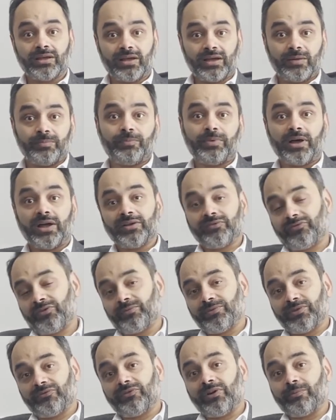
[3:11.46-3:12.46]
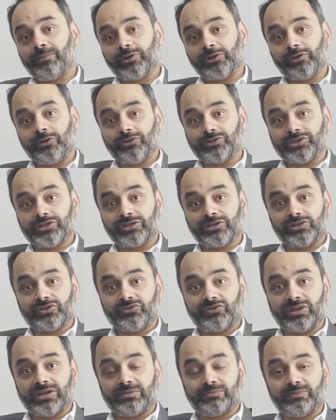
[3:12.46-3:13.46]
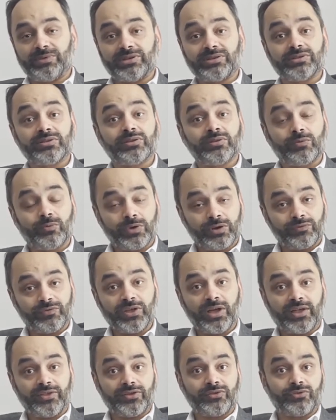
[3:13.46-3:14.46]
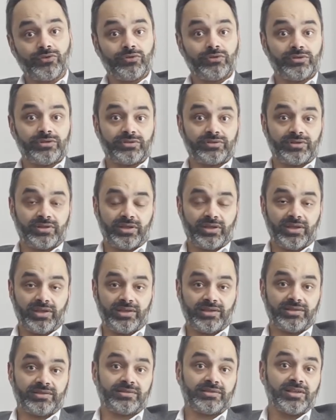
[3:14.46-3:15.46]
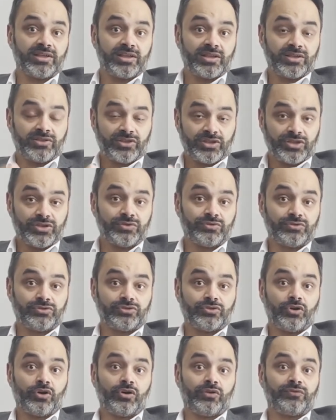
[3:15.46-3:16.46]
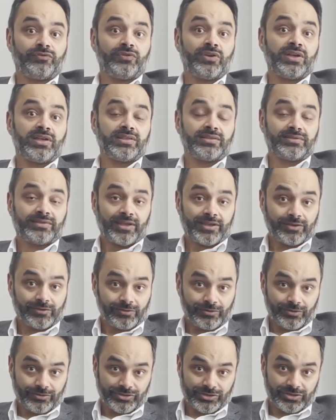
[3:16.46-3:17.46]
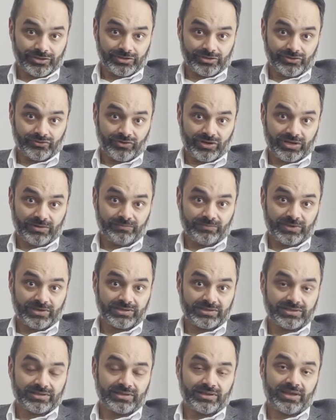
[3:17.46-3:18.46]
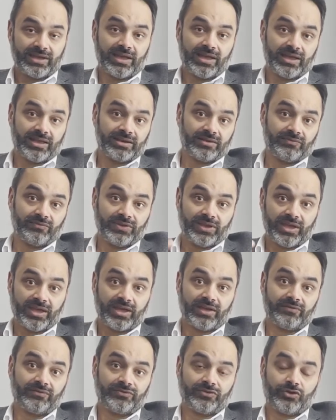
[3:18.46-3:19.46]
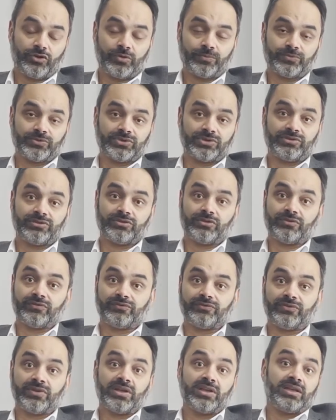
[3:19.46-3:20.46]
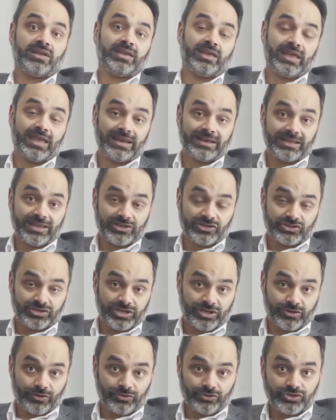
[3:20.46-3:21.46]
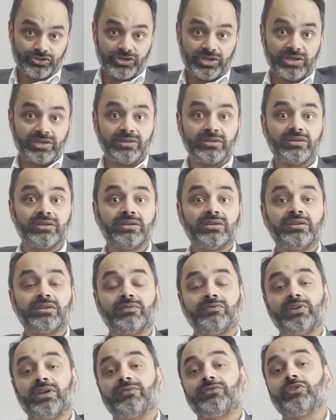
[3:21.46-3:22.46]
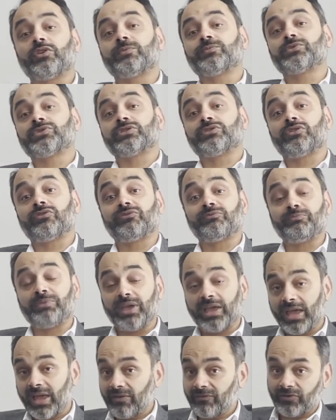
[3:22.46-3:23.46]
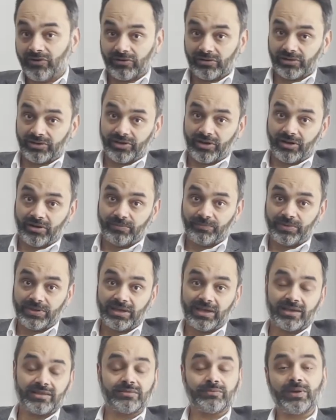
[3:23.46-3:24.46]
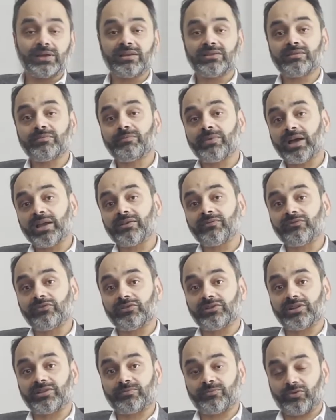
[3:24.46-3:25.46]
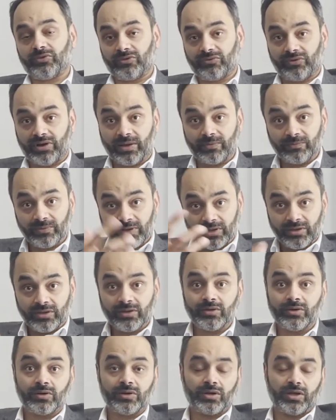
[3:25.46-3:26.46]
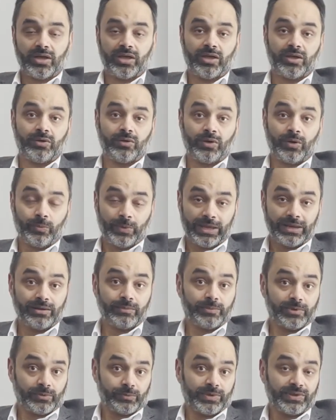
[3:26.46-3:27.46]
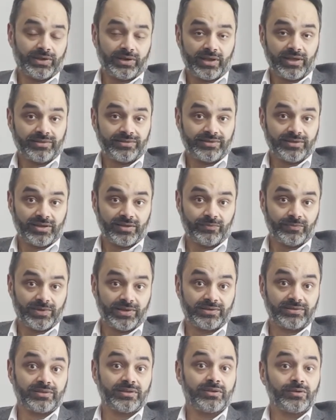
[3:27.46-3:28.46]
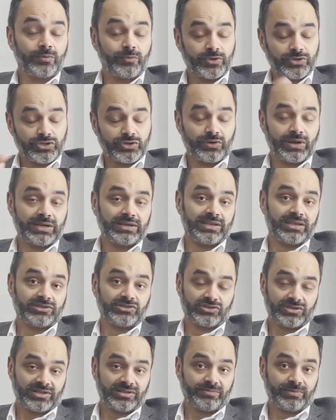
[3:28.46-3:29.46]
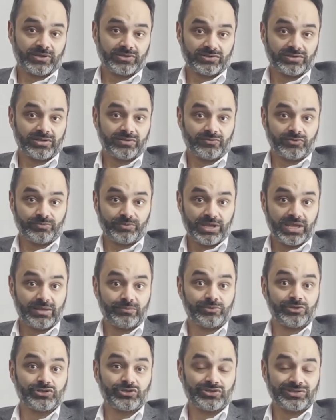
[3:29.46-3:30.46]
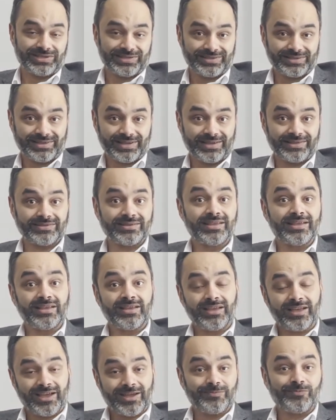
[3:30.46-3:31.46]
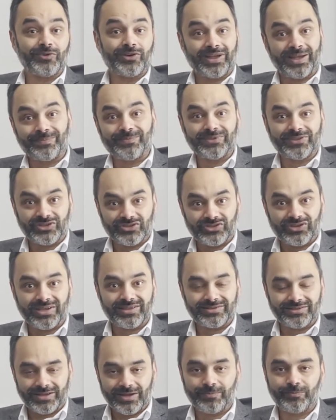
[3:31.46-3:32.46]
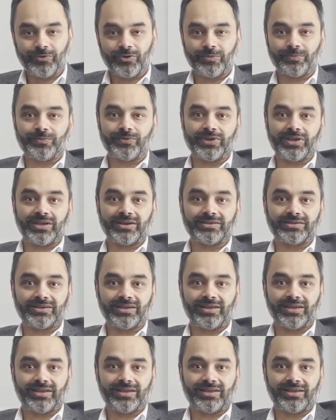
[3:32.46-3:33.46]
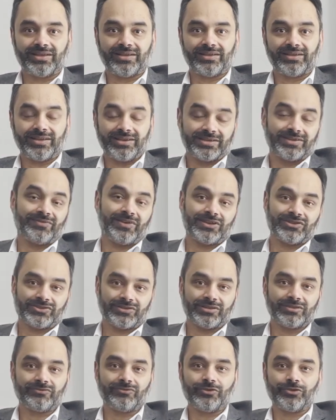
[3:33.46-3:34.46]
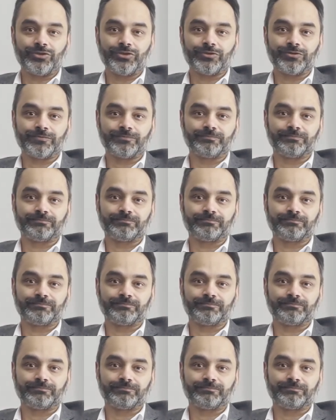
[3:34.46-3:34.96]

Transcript: Apart from the pharmacological treatment, one of the other roles is the use of psychological treatment, and we have the options of ADHD coaching, we have the option of behavioral therapy, as well as a mindfulness program available within our service, which your ADHD specialist would be able to discuss and perhaps suggest appropriate interventions for you.